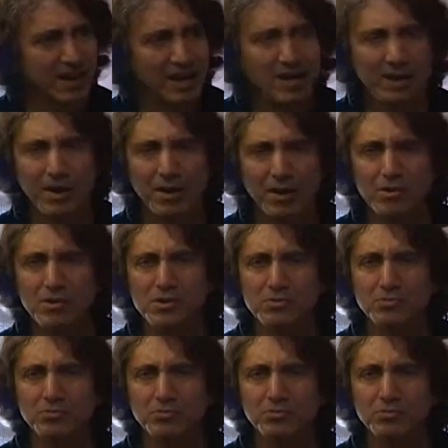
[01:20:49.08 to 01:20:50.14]
I, I always
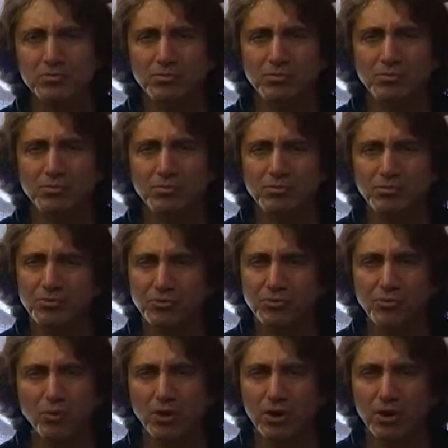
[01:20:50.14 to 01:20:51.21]

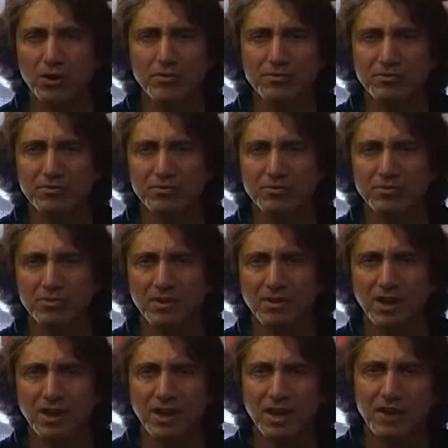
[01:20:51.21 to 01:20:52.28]
thought of
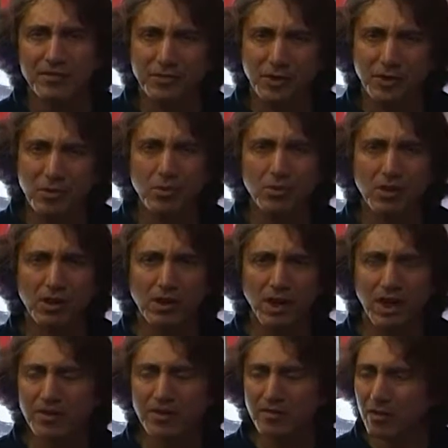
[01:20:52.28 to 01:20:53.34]
if they were alive,
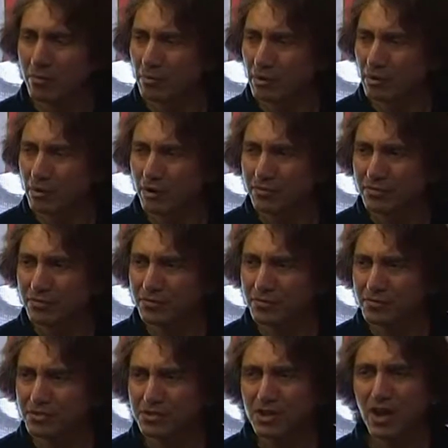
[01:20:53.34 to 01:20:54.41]
I would love
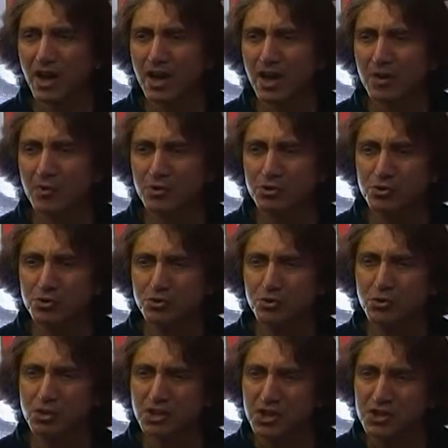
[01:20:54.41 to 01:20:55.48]
to tie one to
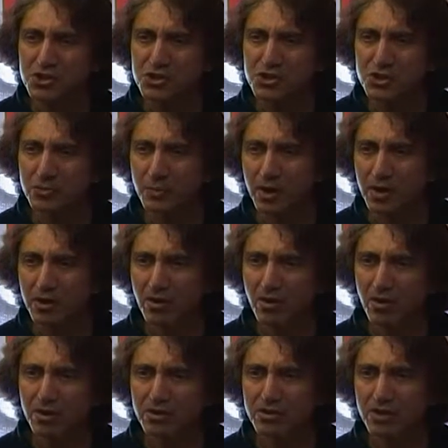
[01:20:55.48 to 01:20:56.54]
a leash in my
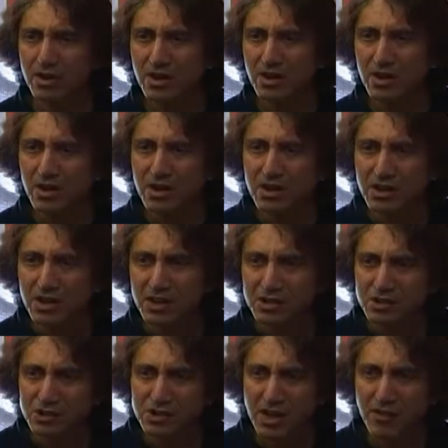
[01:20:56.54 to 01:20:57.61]
yard and,
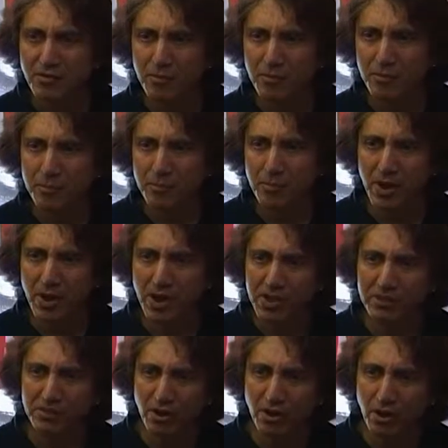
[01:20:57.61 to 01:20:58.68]
and just have a pet
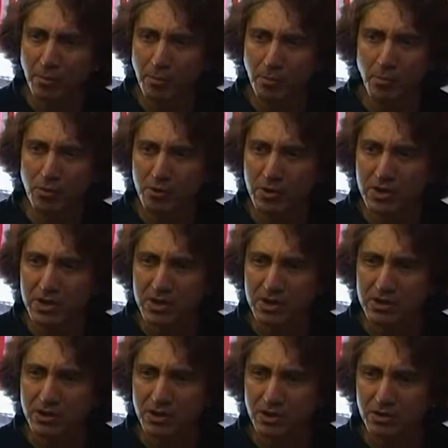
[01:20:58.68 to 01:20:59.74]
tumbleweed,
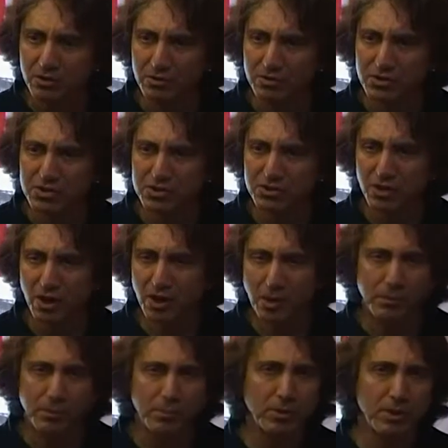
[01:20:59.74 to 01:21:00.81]
you know, this
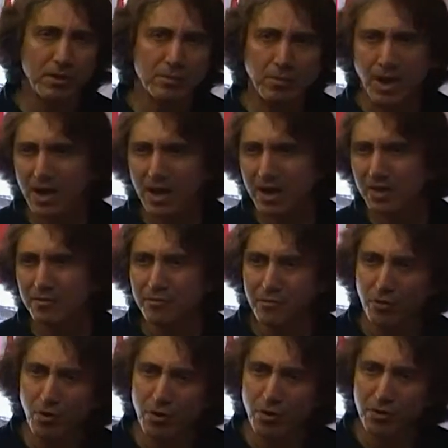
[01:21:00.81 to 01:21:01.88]
tumbling back and
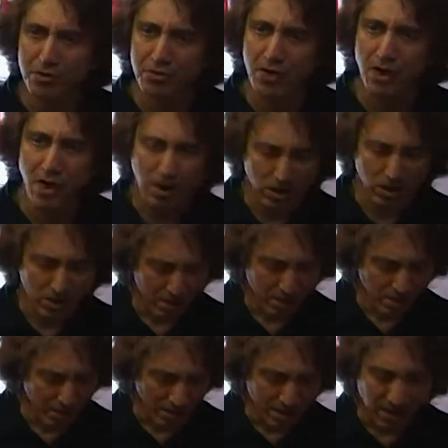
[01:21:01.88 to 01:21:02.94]
forth
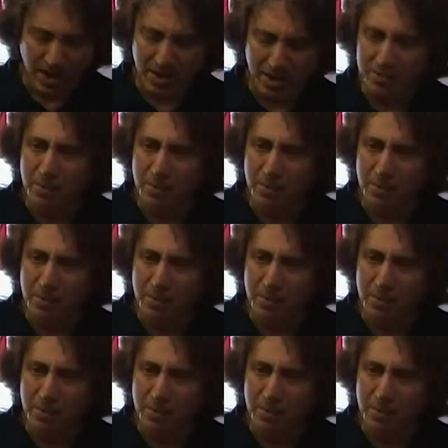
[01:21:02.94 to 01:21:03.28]
and